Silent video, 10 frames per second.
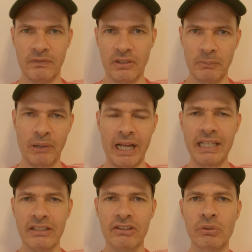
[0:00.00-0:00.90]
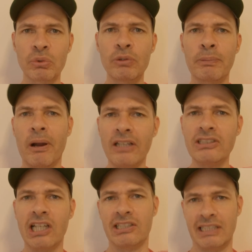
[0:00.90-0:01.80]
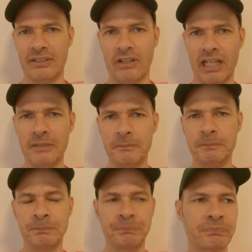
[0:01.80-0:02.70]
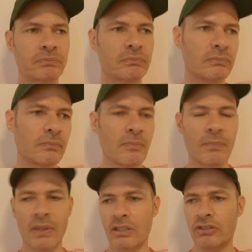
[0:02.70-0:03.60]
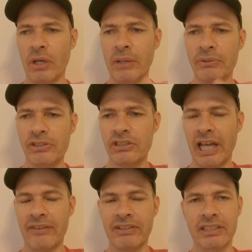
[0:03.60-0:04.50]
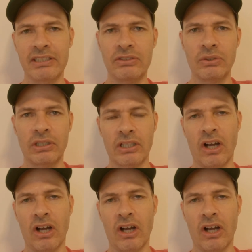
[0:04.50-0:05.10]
bracket through processing, right? So I was just having this sort of